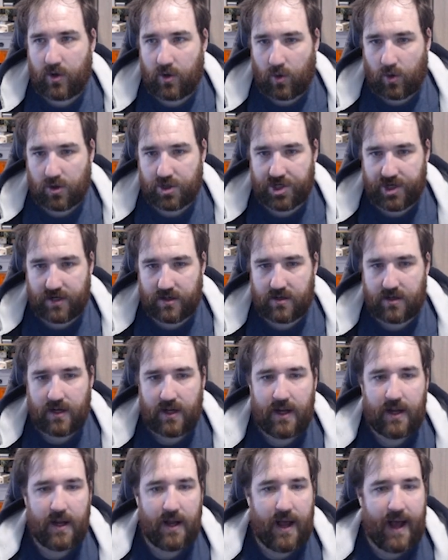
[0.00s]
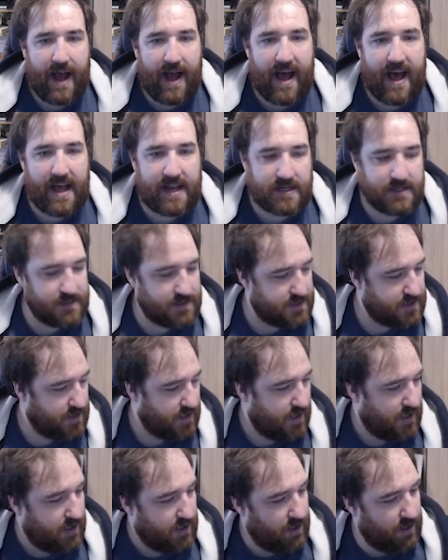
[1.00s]
auction. And,
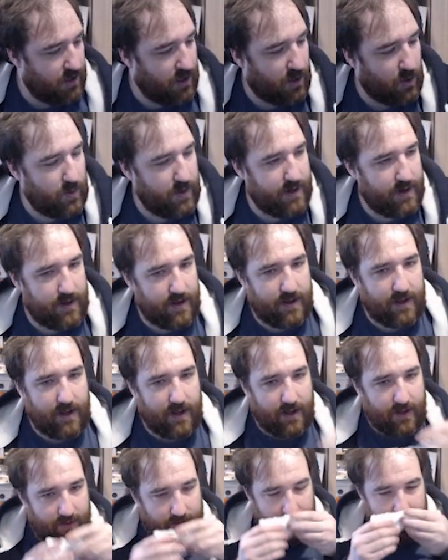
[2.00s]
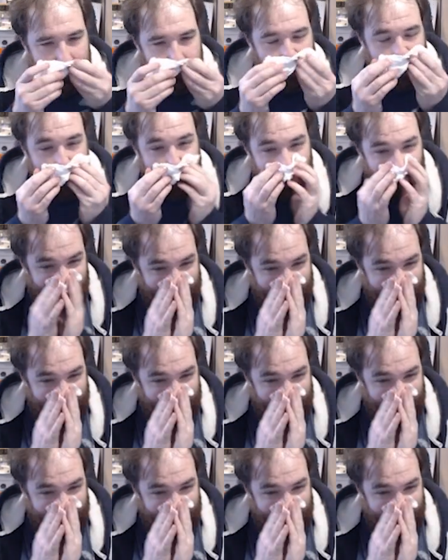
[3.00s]
if you know